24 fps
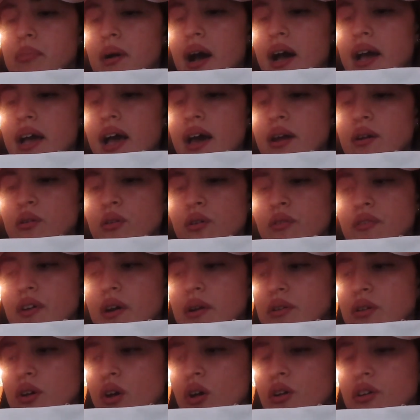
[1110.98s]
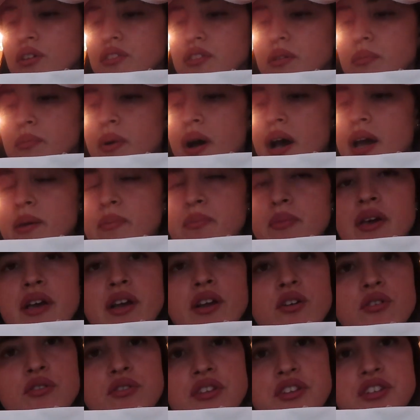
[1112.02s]
I don't know if I'd call it the piping
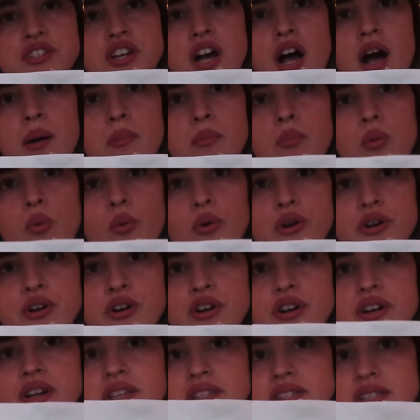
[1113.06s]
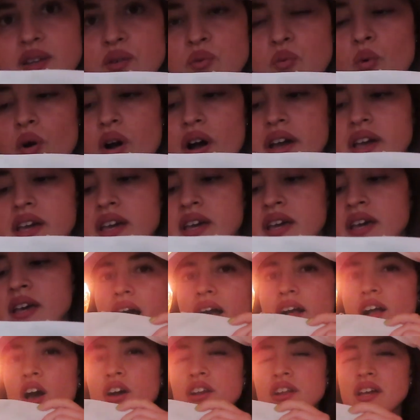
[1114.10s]
or the top border is in white.
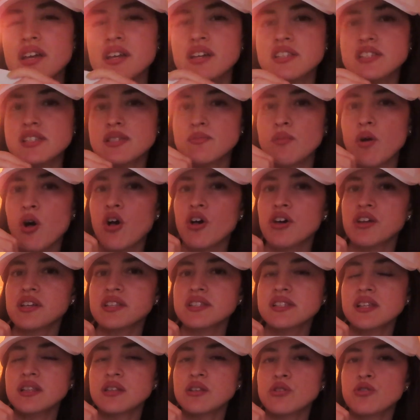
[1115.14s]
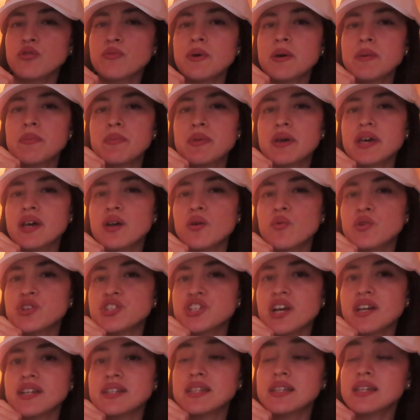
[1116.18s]
I got it in a small, and it's a little bit big,
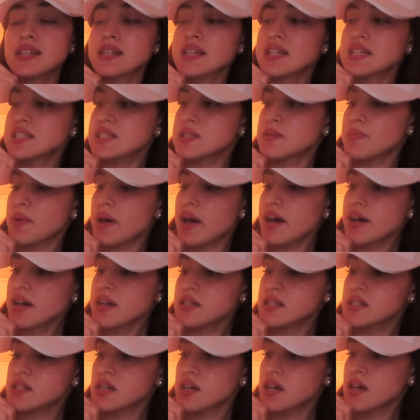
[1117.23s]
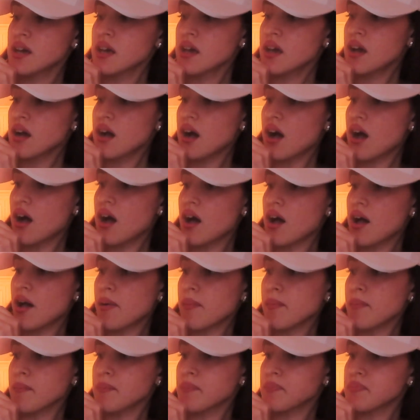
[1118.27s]
which I didn't expect.
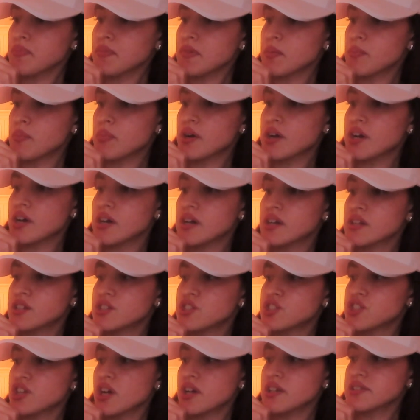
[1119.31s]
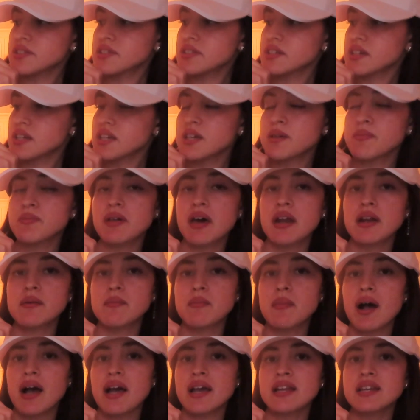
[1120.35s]
But just to keep that in
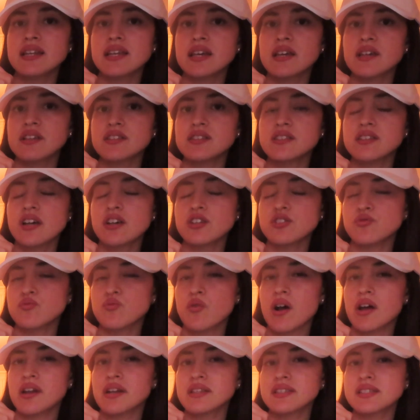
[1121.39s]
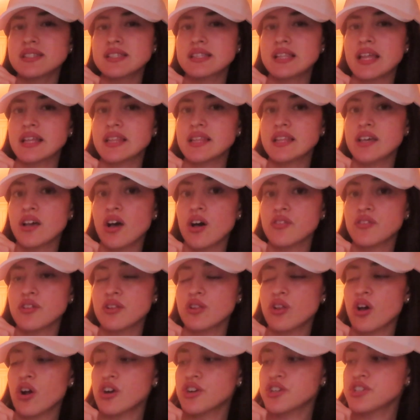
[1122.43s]
mind, it does run slightly on the
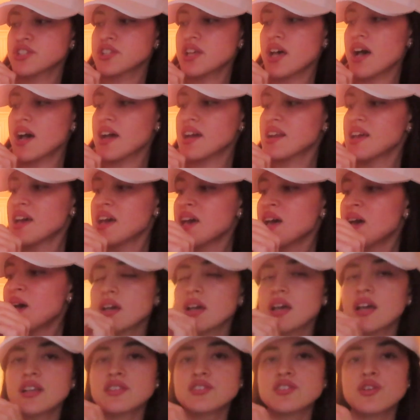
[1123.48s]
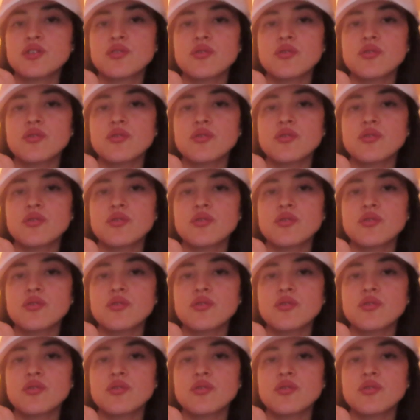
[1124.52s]
large side. It's a